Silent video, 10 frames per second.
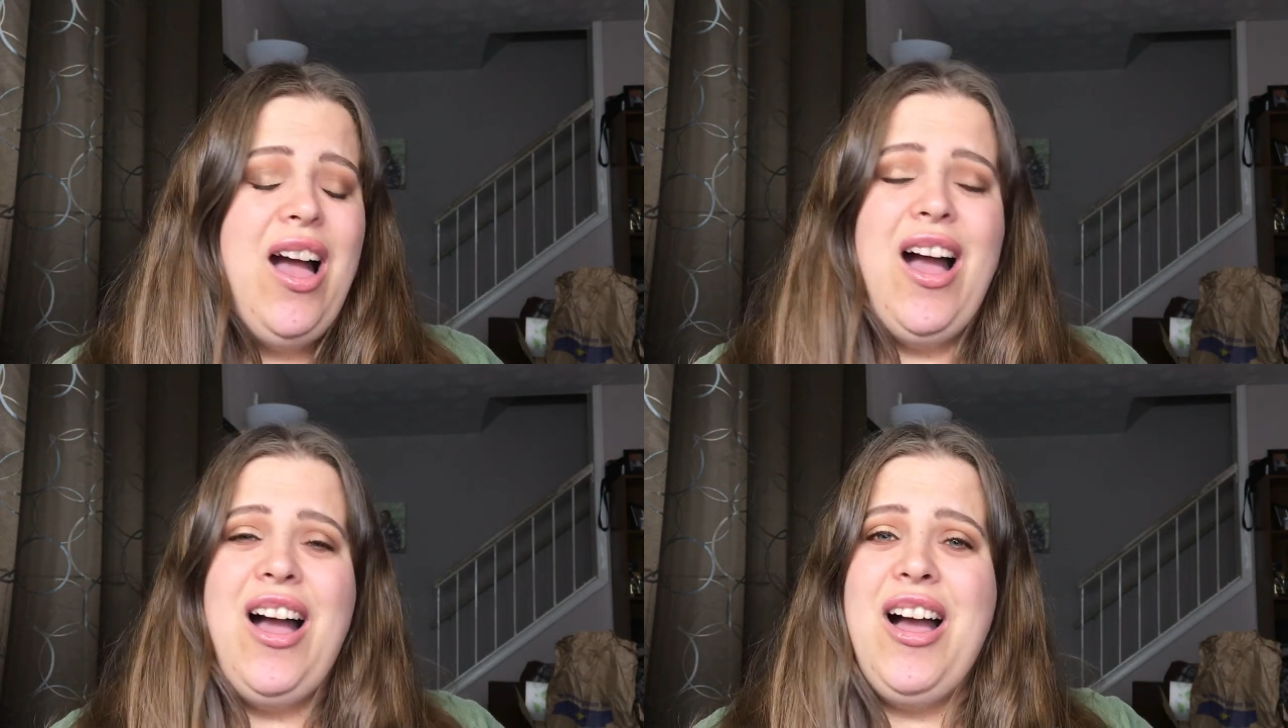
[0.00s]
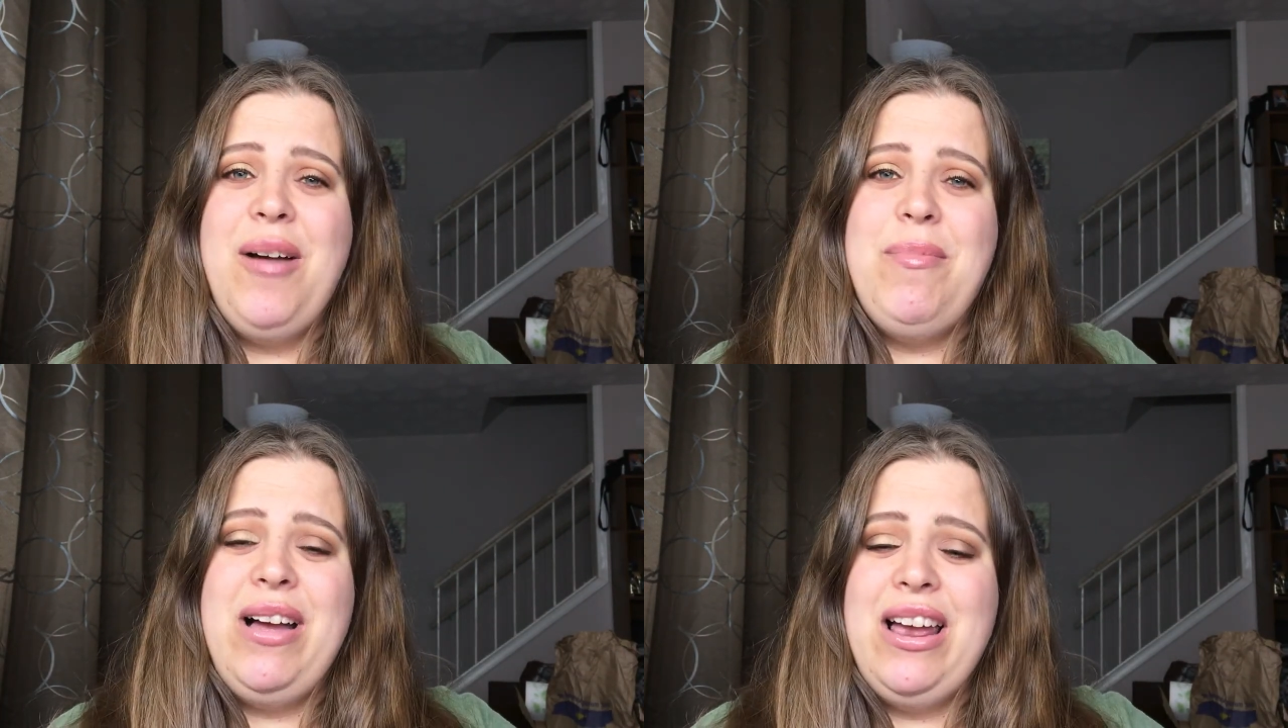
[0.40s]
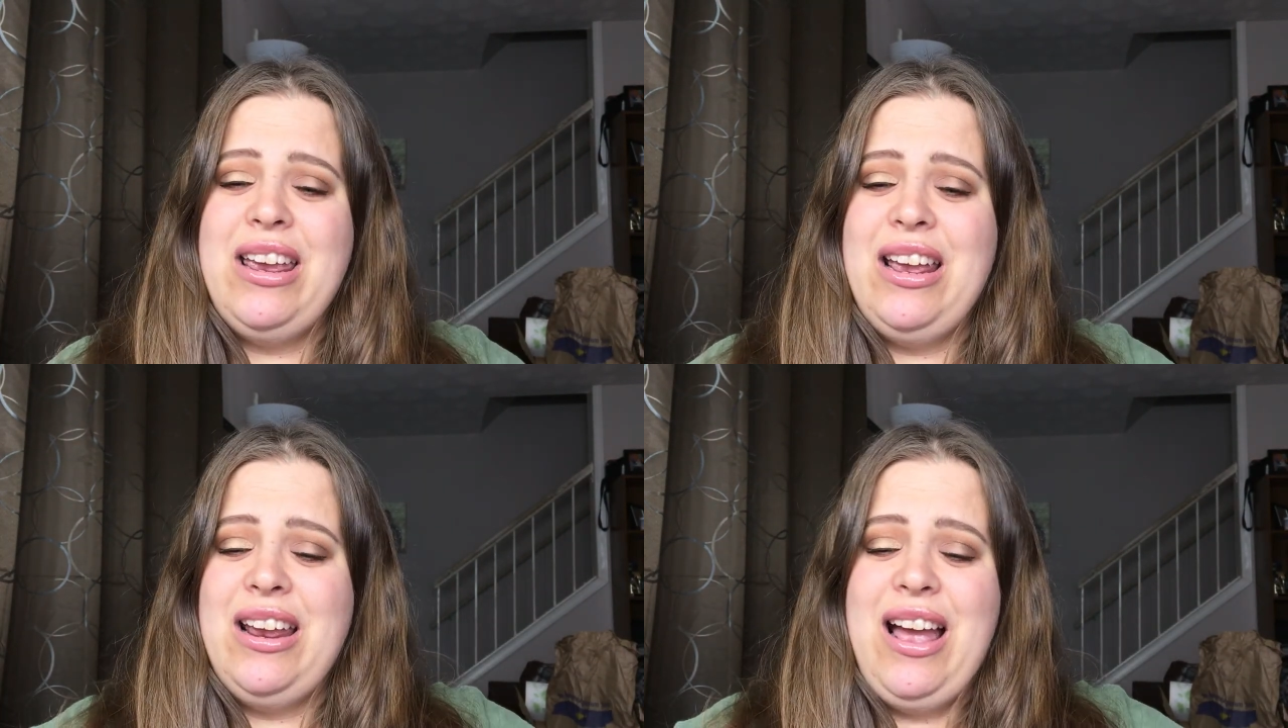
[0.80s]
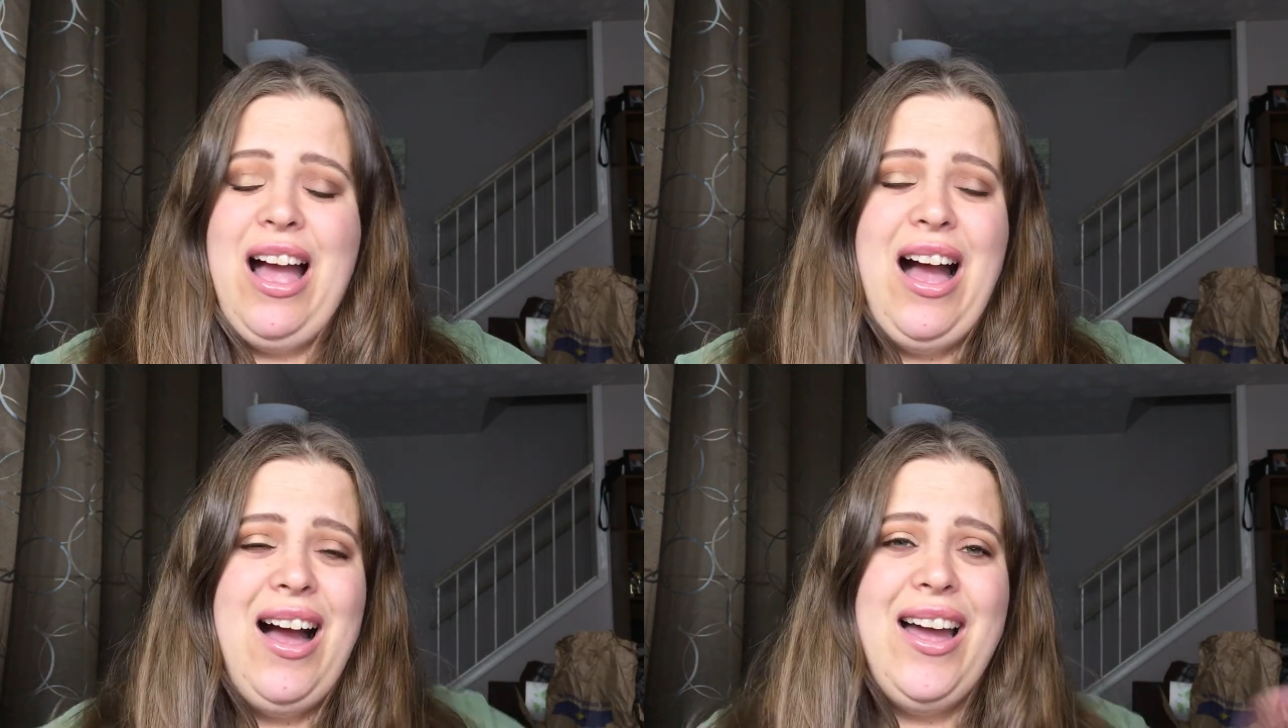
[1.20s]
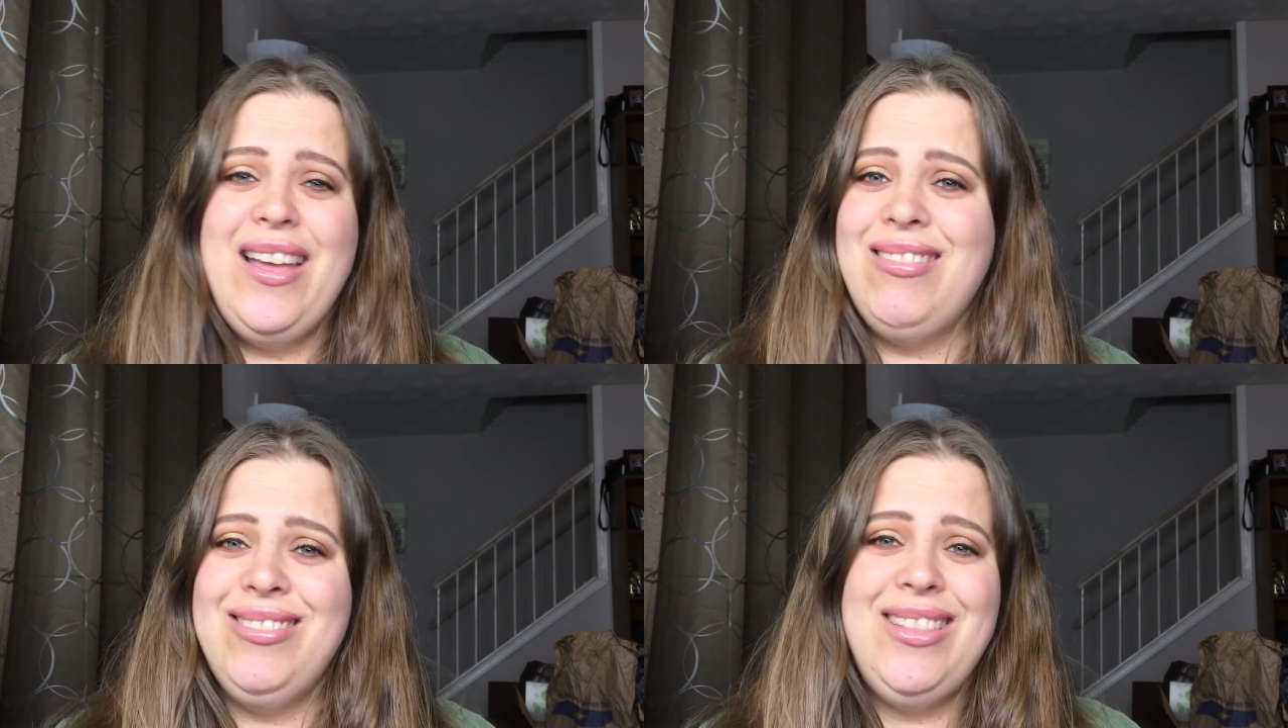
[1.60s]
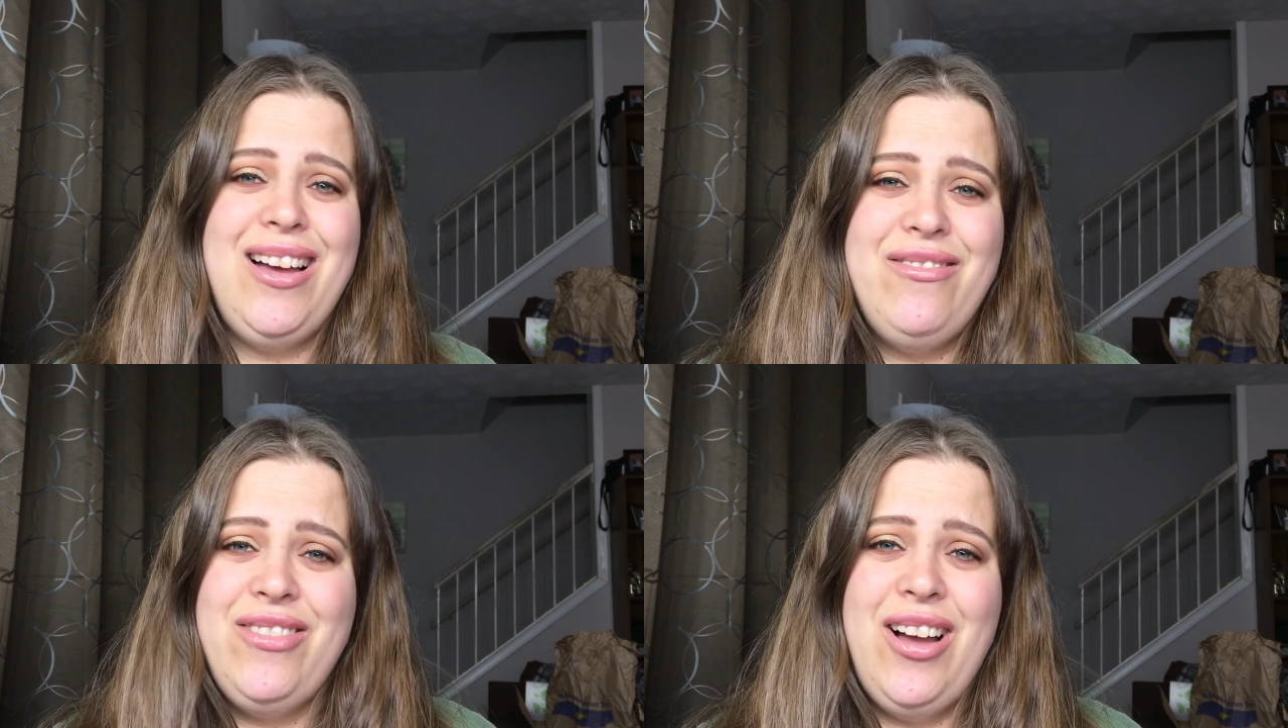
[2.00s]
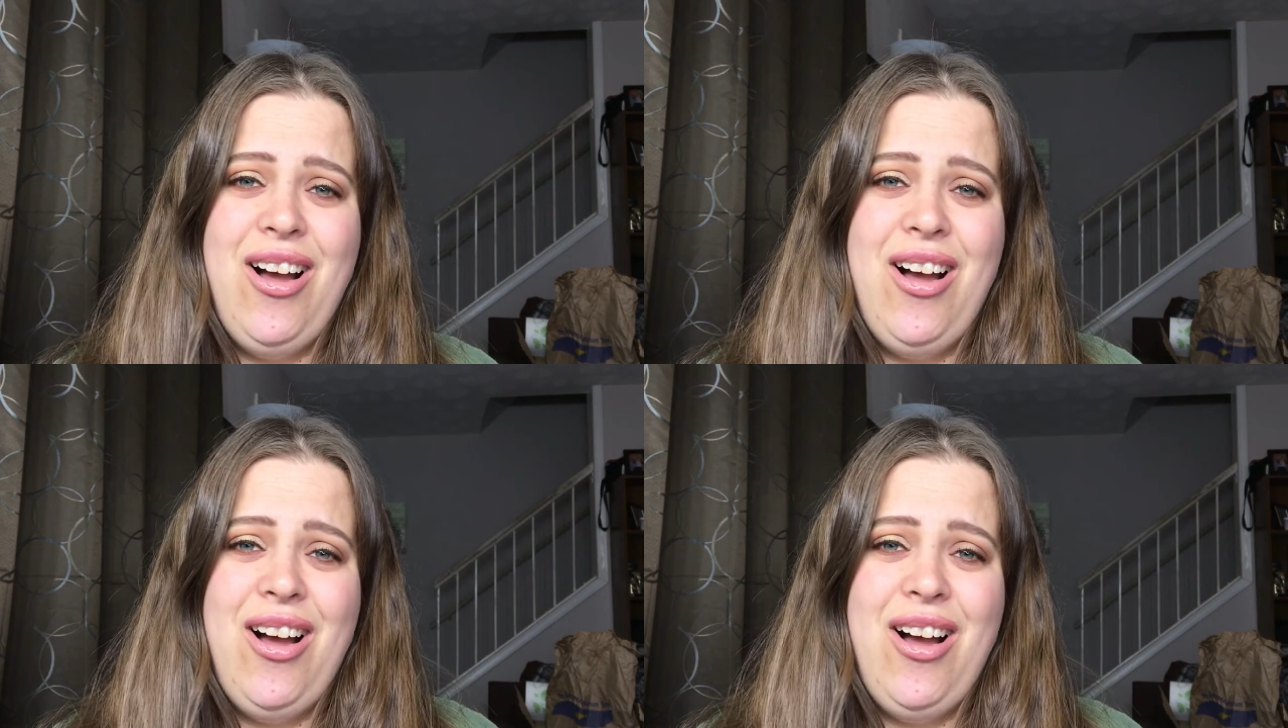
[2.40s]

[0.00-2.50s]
Um, I love